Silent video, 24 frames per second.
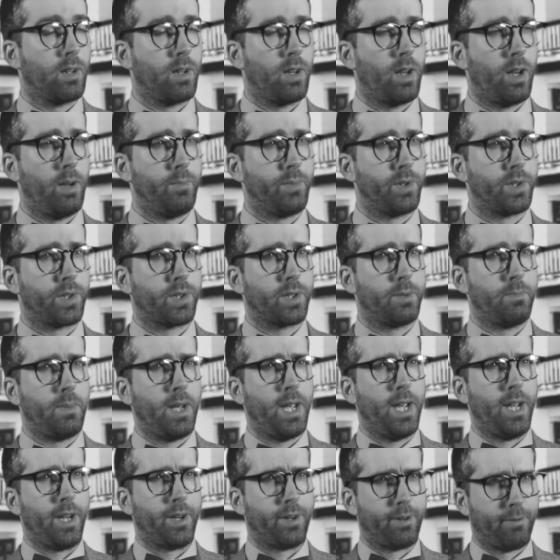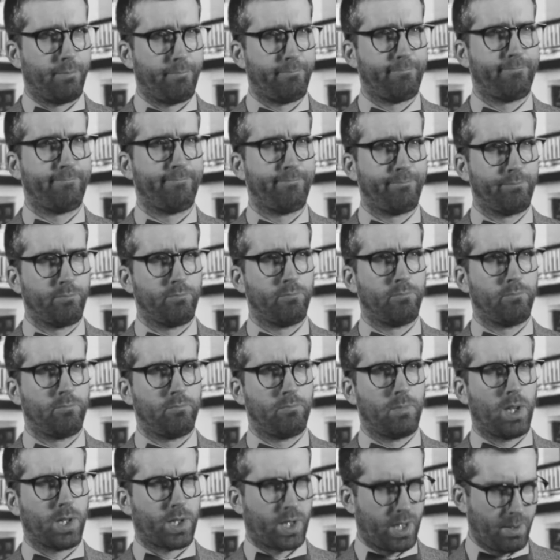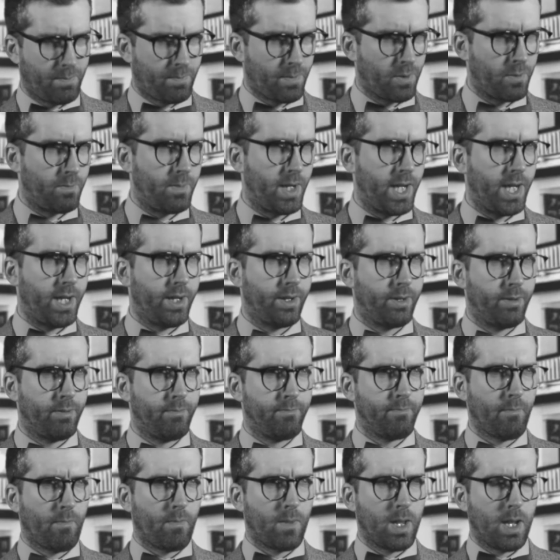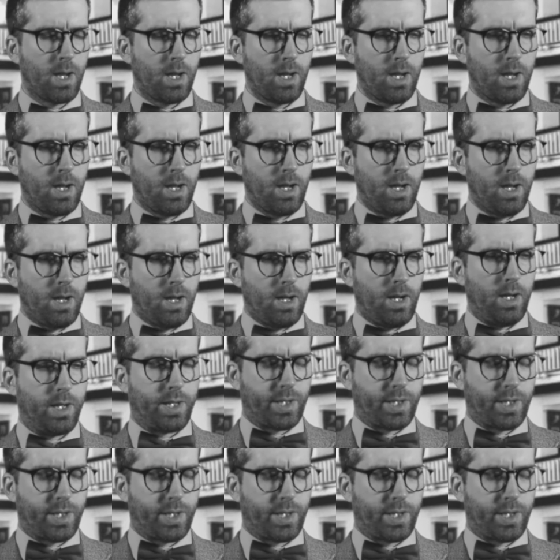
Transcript: I'm just a man, a simple man. A